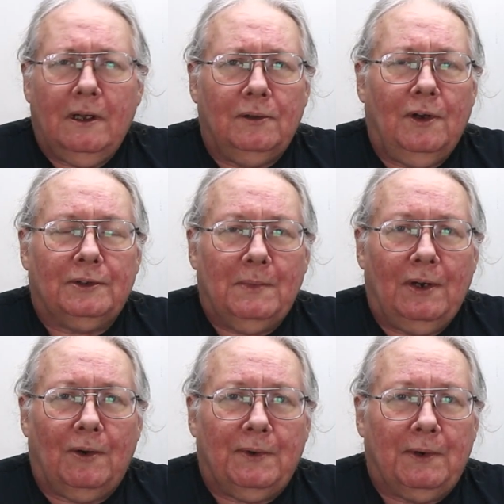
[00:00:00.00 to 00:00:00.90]
Along the
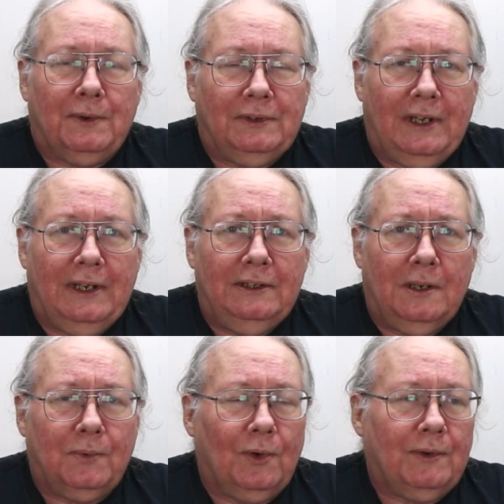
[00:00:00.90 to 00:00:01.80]
Model Railroad Line,
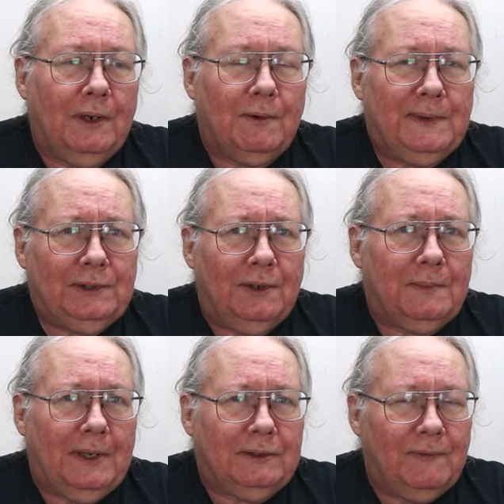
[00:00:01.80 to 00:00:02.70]
a program where we talk
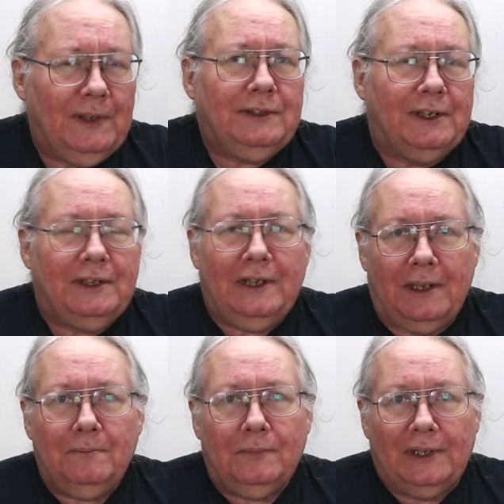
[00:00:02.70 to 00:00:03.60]
about the fun that you can
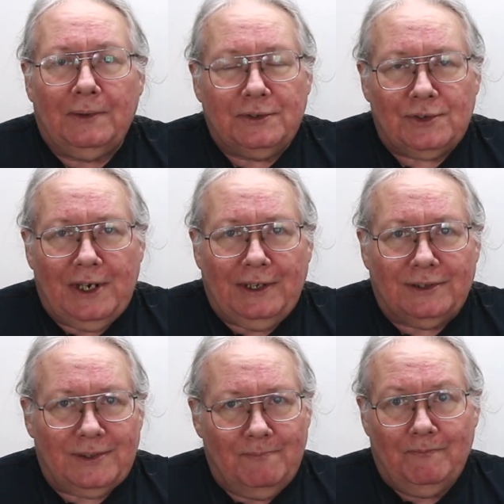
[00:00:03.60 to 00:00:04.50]
have playing with
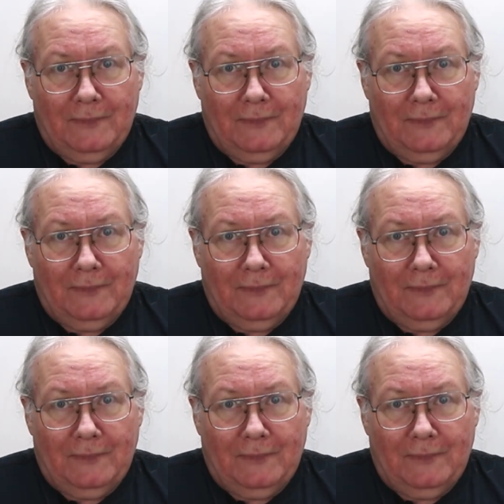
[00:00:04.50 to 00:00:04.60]
trains.